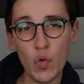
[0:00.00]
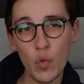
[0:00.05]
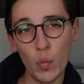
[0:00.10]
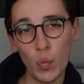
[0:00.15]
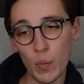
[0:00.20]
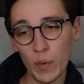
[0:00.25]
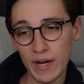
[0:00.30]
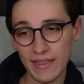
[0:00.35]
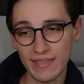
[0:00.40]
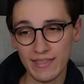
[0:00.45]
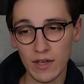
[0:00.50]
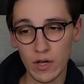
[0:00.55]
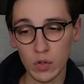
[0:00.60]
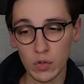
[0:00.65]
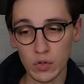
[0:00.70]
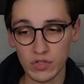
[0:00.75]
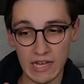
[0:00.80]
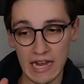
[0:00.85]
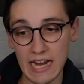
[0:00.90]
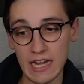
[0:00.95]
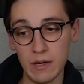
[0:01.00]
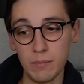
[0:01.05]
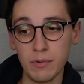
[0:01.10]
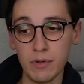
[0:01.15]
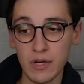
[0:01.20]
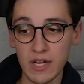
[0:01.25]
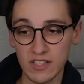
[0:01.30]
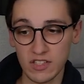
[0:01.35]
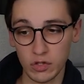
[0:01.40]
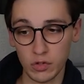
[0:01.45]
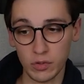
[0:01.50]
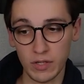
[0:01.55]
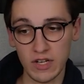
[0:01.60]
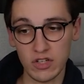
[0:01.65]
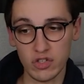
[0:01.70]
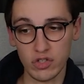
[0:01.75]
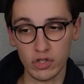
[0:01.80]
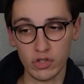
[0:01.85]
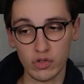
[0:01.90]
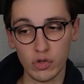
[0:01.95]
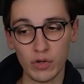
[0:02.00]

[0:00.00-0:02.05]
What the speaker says: with those AWS credentials,